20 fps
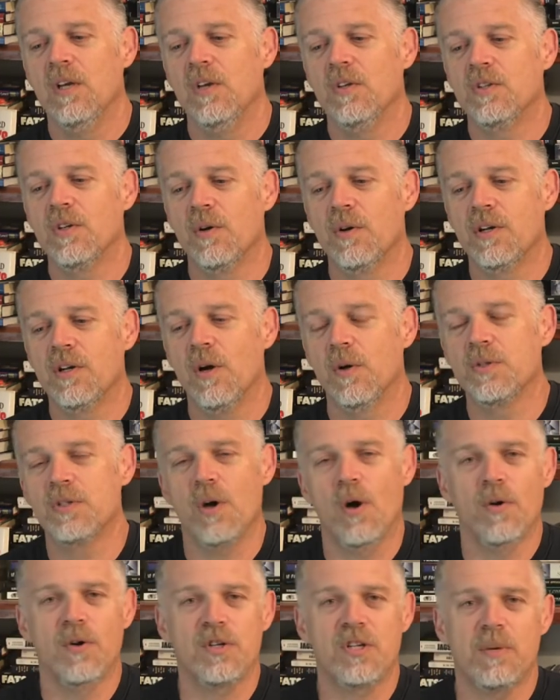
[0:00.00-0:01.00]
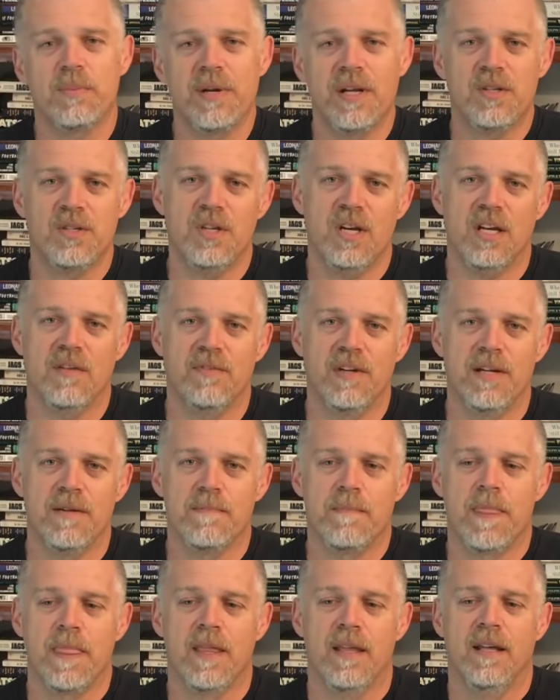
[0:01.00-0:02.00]
So the Colts ownership got sick of it,
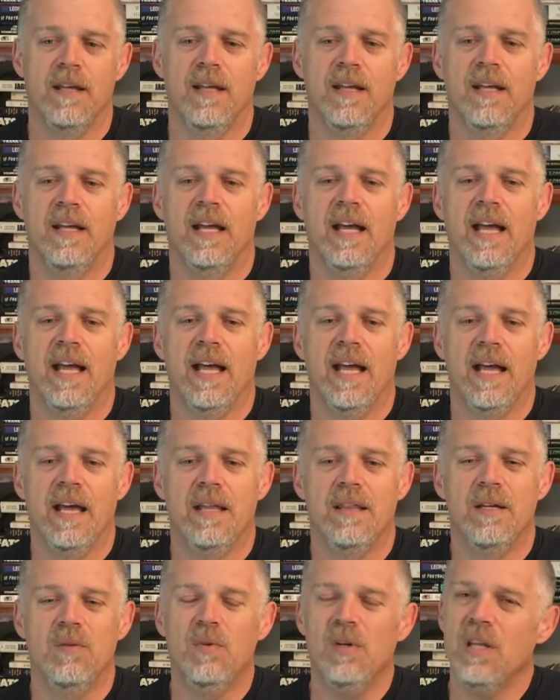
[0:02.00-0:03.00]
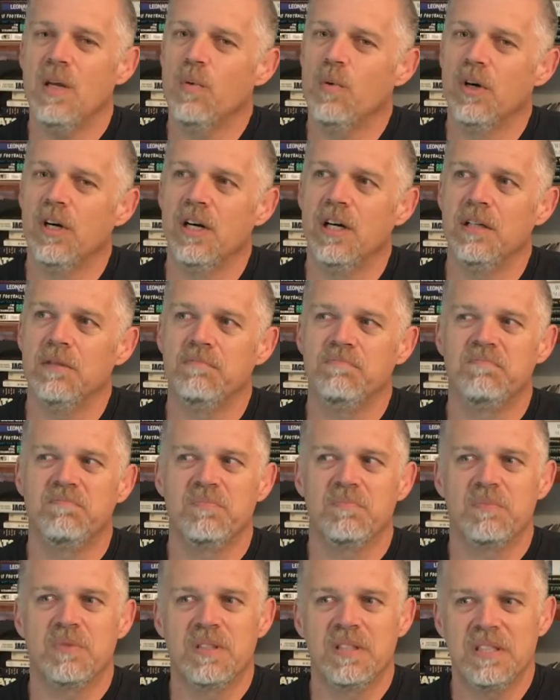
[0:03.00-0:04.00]
and they really were
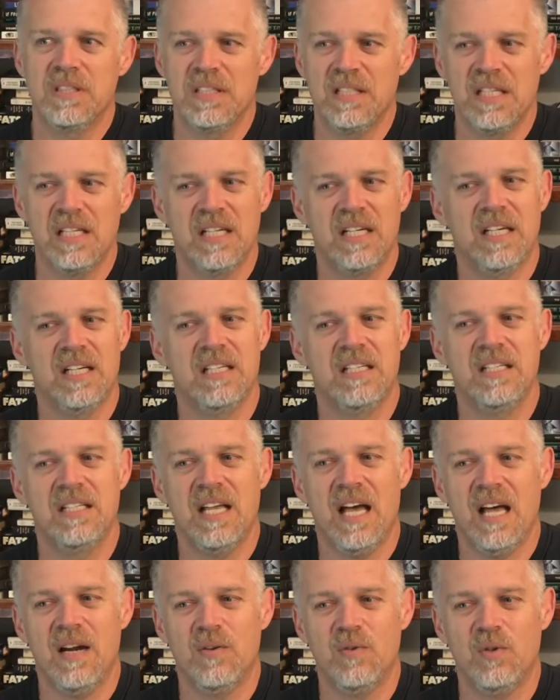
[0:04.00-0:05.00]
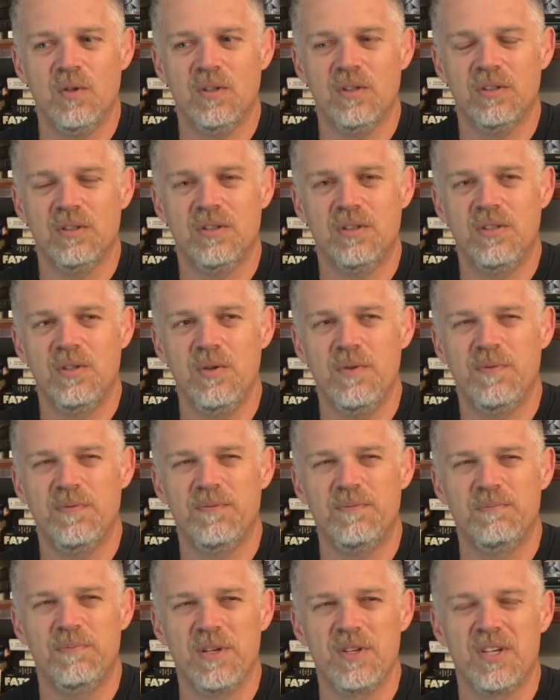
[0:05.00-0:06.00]
uh, not too
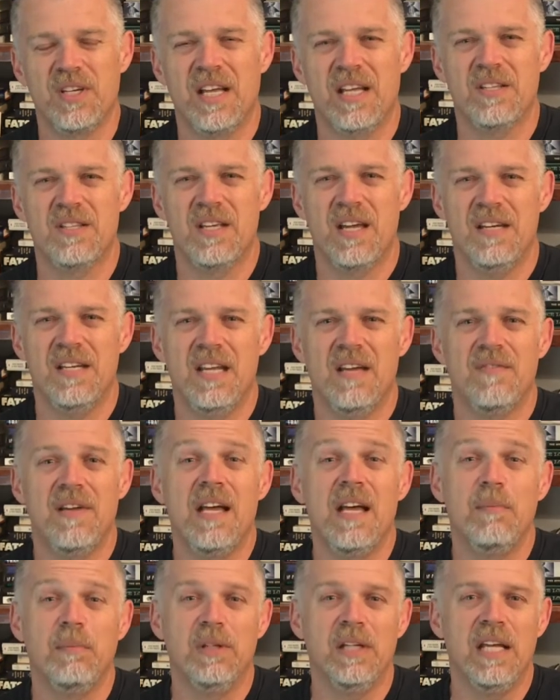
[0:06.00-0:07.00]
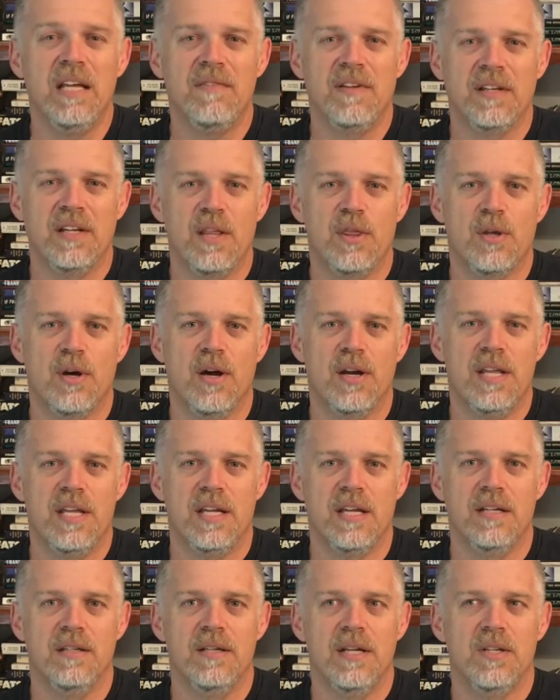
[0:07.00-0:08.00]
much against the idea of him leaving. They thought he
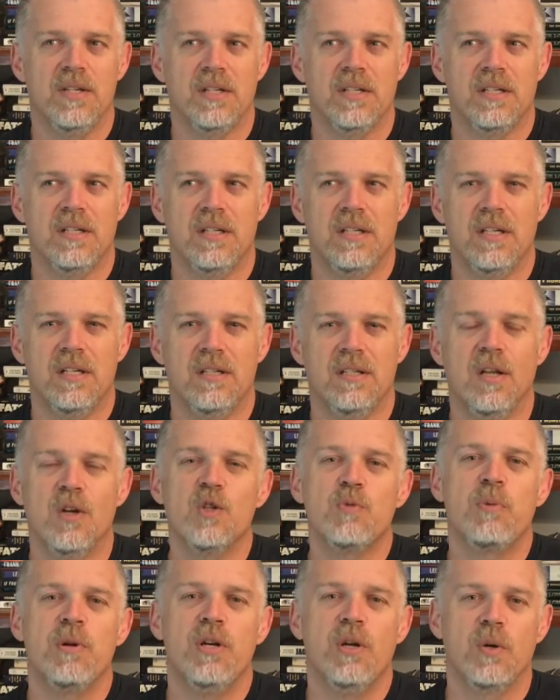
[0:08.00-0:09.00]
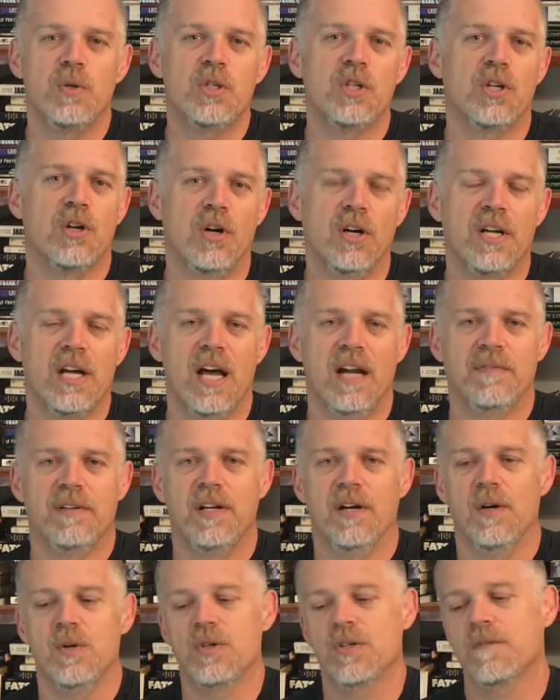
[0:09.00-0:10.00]
could. He's a close but no cigar kind of
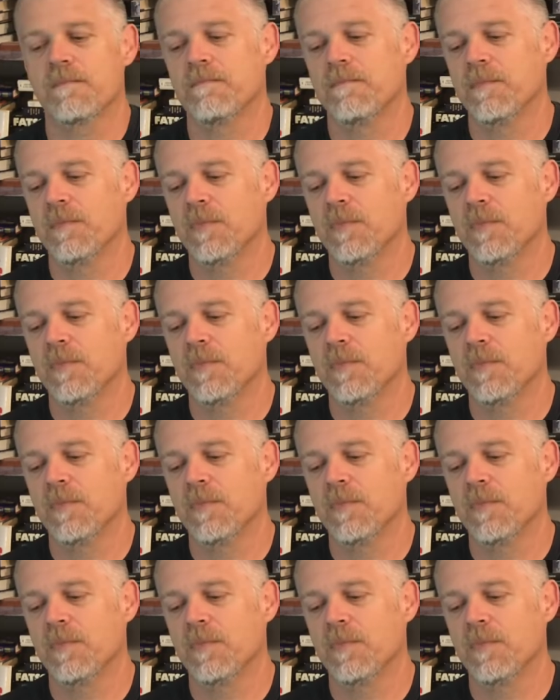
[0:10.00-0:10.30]
coach.